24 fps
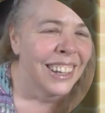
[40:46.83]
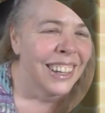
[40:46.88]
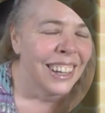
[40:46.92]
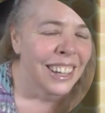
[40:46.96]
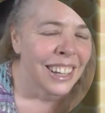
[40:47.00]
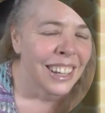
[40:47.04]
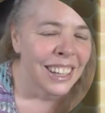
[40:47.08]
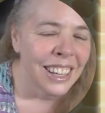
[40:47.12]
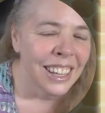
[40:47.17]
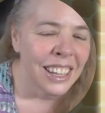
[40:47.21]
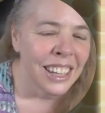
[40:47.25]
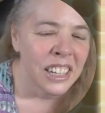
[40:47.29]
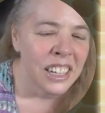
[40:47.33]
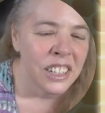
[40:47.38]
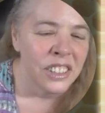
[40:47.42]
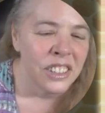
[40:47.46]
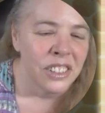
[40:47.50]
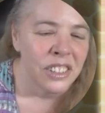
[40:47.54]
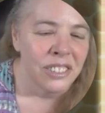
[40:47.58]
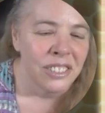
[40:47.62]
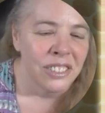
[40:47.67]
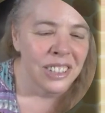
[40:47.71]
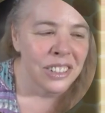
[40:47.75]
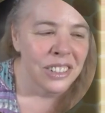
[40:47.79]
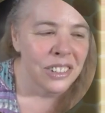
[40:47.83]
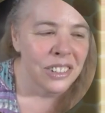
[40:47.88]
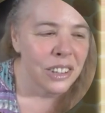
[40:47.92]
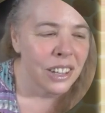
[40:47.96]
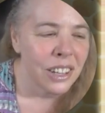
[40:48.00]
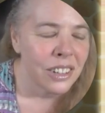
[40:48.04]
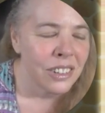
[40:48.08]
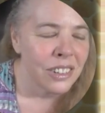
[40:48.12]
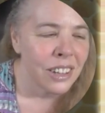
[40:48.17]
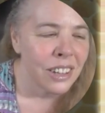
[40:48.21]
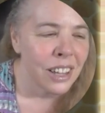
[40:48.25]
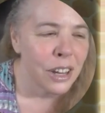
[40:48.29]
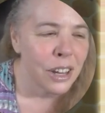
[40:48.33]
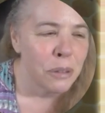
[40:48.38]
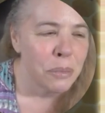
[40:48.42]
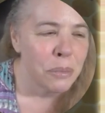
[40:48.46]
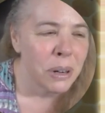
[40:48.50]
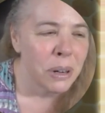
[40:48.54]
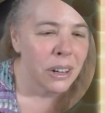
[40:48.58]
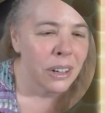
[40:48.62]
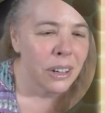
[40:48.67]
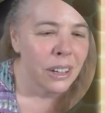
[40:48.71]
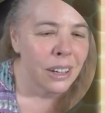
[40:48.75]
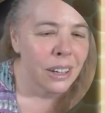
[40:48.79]
I need to redo that slide
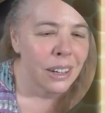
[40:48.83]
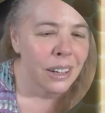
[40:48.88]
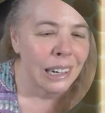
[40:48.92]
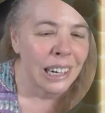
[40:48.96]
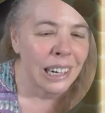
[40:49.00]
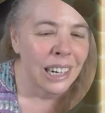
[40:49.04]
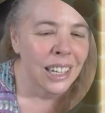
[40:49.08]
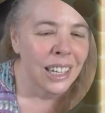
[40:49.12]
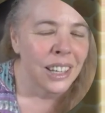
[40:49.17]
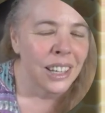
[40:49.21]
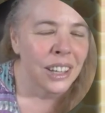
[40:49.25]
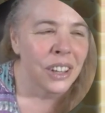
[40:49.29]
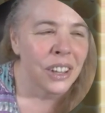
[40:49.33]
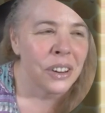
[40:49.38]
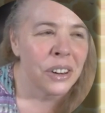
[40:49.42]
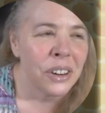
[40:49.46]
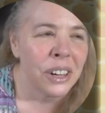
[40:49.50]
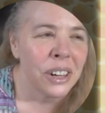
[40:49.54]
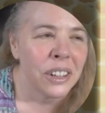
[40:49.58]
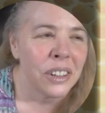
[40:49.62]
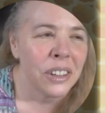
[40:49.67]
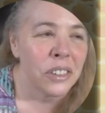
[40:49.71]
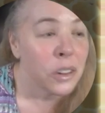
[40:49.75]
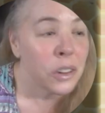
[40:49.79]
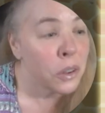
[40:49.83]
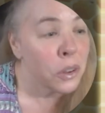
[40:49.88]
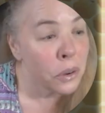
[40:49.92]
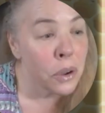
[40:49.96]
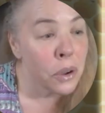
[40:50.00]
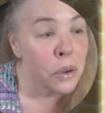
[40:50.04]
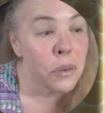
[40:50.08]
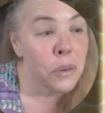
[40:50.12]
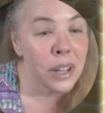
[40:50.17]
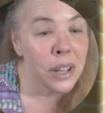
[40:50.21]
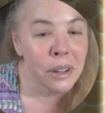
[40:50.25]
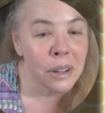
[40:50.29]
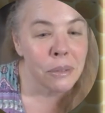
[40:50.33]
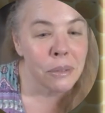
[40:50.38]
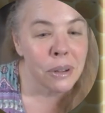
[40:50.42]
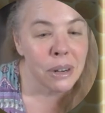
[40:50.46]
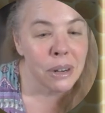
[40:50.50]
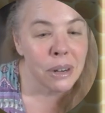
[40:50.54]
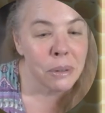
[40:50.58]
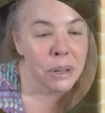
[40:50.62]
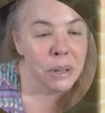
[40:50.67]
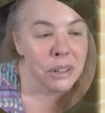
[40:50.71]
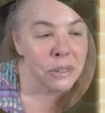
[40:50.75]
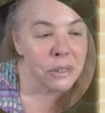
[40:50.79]
apparently. All right, so, okay, when are
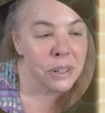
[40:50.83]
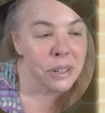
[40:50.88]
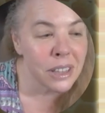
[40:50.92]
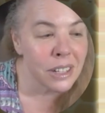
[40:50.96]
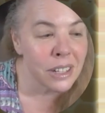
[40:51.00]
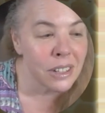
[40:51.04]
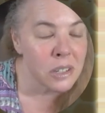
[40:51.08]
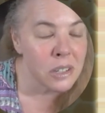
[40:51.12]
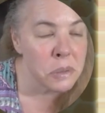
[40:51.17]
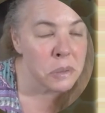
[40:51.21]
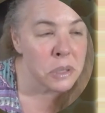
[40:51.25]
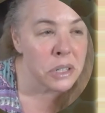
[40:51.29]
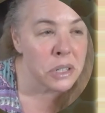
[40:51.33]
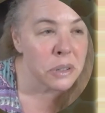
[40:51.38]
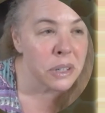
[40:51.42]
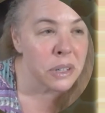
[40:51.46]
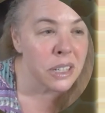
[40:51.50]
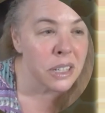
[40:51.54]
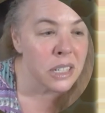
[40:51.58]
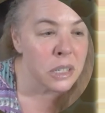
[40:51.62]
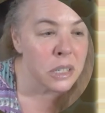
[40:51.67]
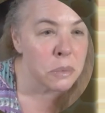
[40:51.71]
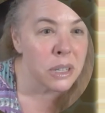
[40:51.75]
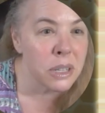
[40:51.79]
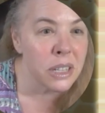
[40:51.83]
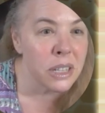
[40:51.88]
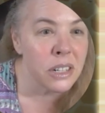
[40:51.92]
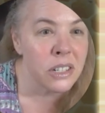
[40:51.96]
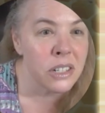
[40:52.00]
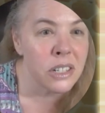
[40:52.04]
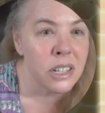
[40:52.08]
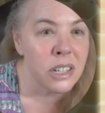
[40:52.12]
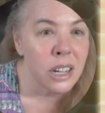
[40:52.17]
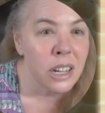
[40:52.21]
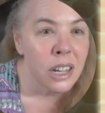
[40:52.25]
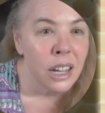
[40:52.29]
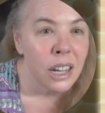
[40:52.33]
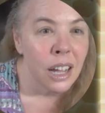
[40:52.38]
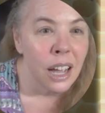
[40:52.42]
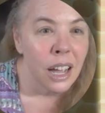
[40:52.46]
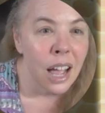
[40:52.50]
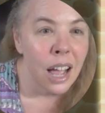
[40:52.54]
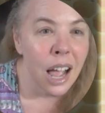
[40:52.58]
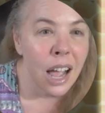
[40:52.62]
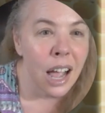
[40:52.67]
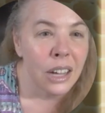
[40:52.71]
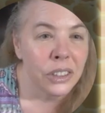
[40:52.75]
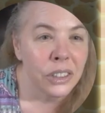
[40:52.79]
we doing this? We're doing this when there's
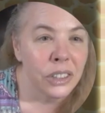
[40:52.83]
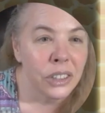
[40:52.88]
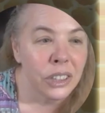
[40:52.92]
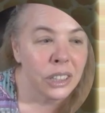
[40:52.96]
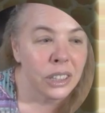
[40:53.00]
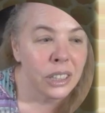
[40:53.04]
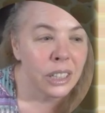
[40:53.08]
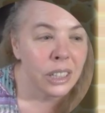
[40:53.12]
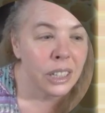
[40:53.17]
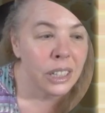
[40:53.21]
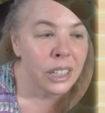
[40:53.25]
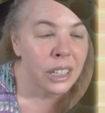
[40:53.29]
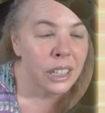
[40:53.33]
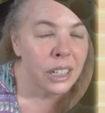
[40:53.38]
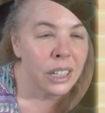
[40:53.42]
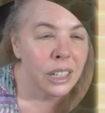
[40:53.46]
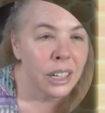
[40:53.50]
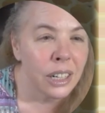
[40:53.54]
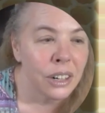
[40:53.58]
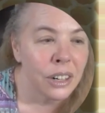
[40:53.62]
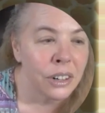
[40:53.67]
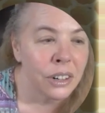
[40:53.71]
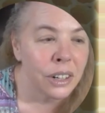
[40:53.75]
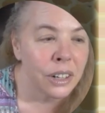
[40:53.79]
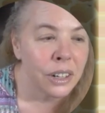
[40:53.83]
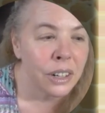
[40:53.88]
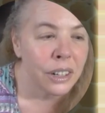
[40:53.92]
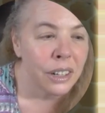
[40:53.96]
actually, okay,